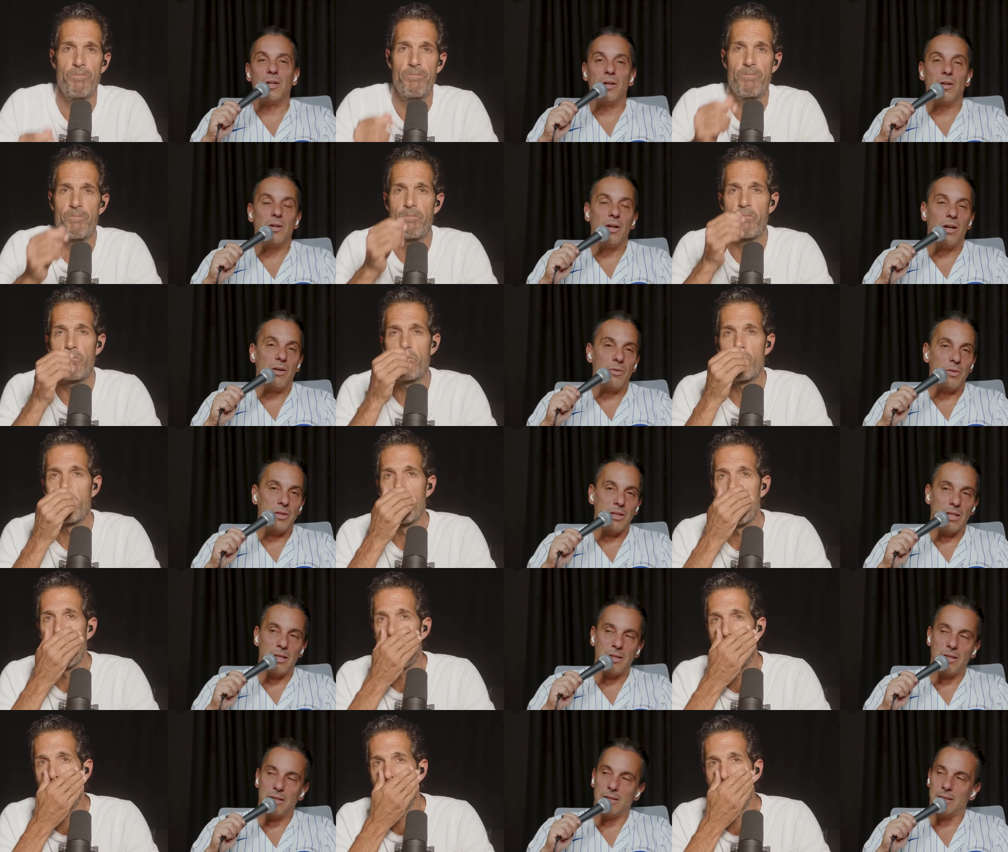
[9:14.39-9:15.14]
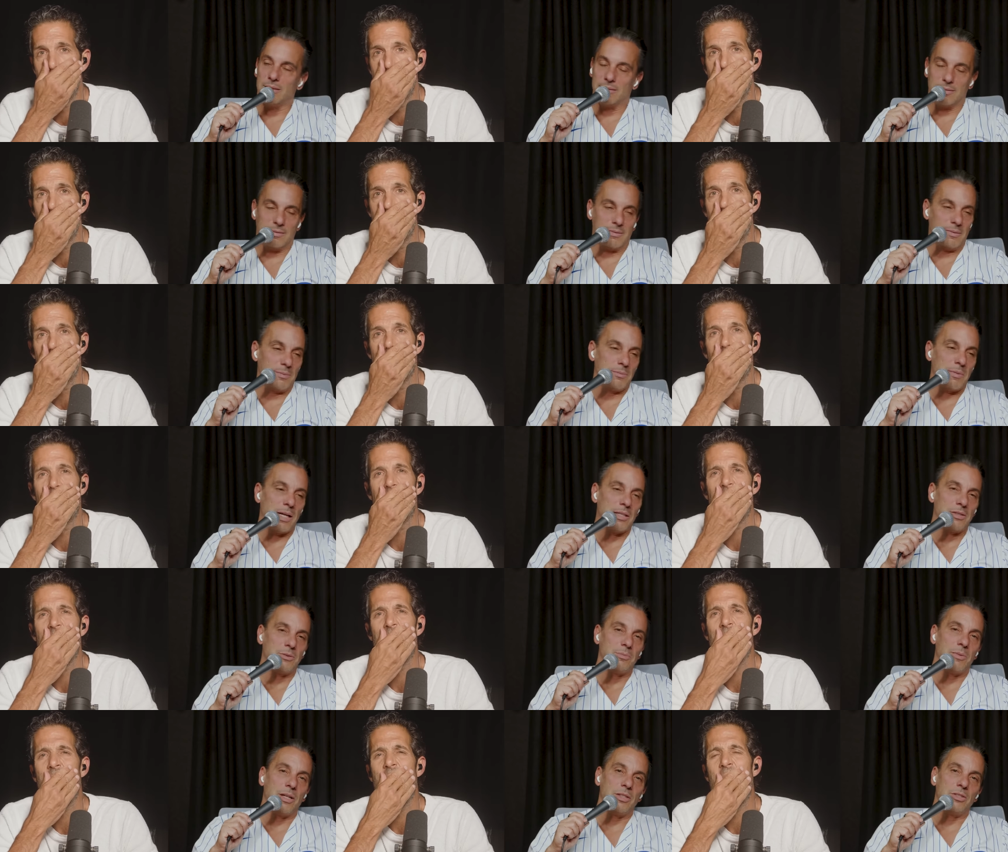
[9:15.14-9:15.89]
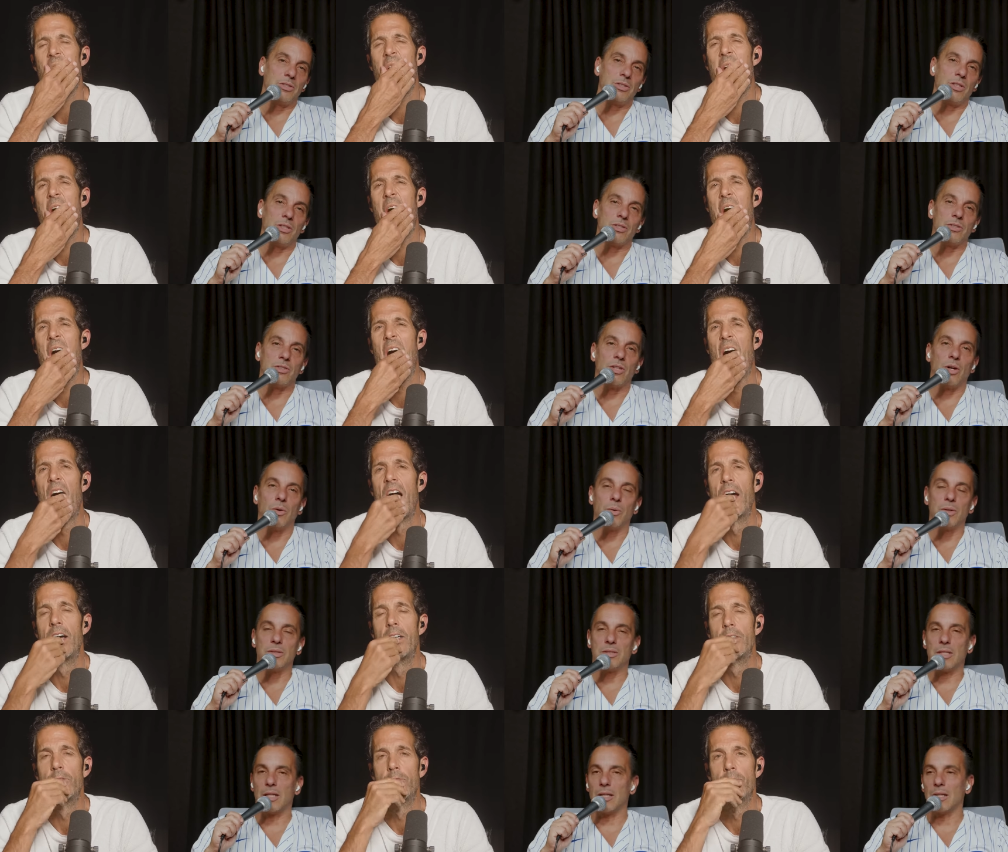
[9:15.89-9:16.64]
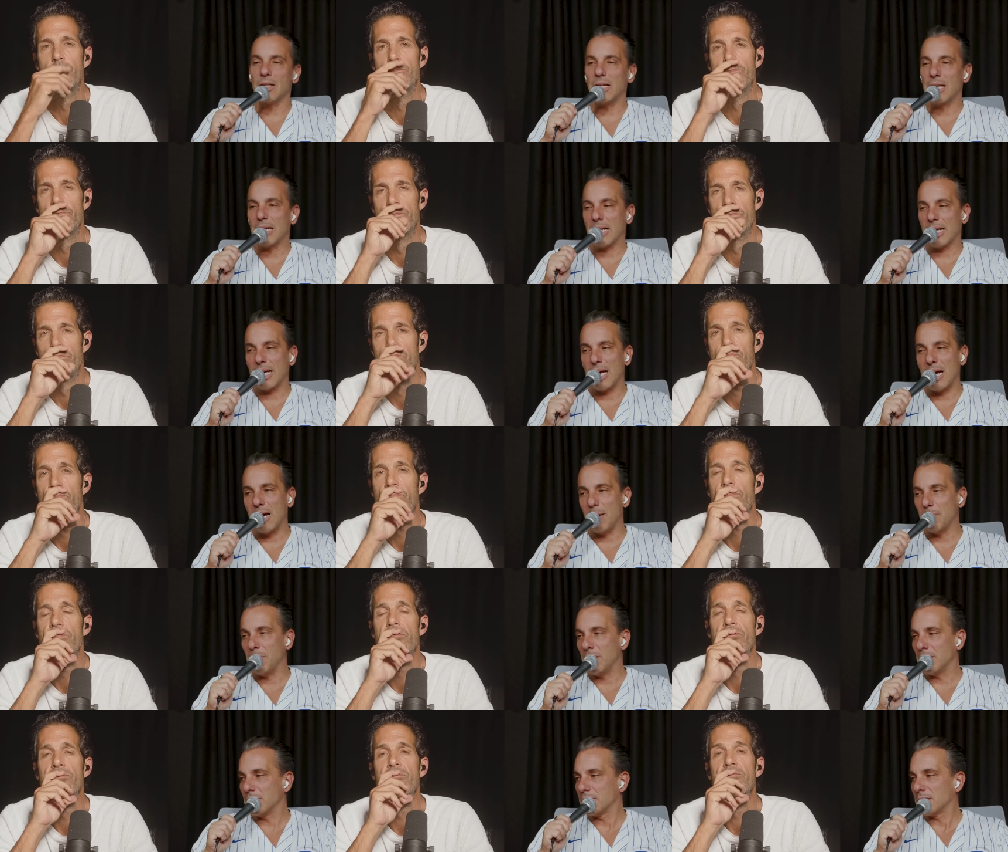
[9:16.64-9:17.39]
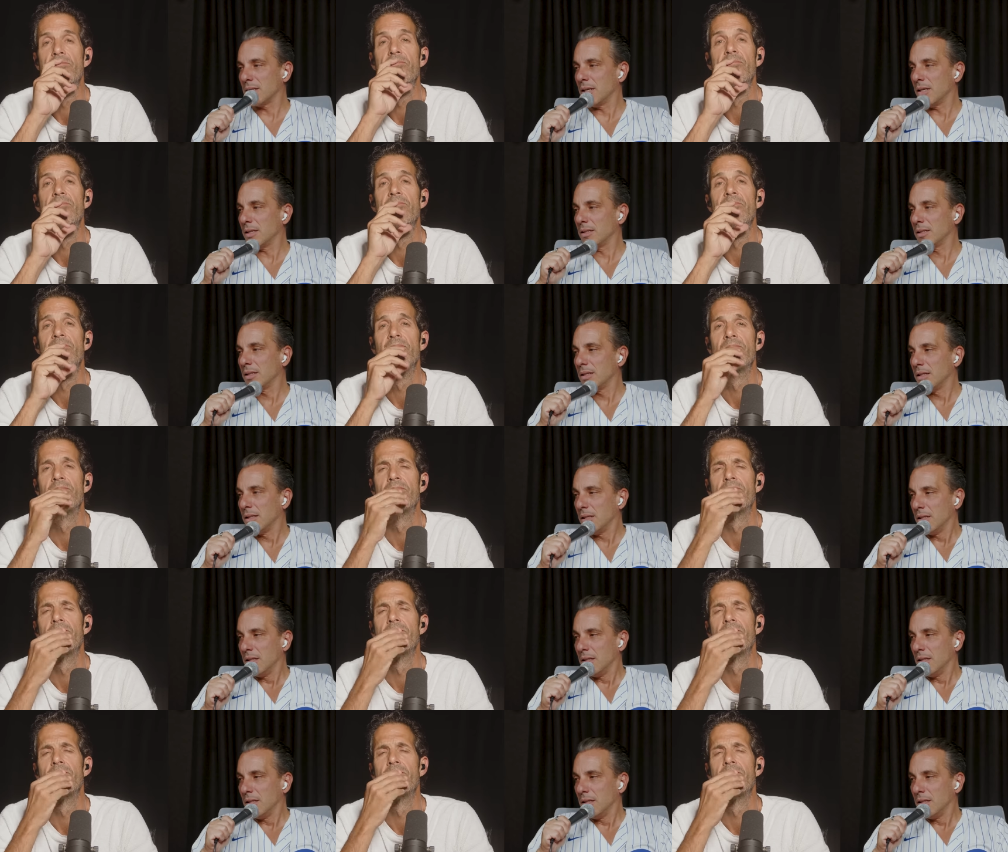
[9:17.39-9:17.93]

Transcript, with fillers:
Speaker 1: You know, always, uh, my my shirts always get a lot of comments on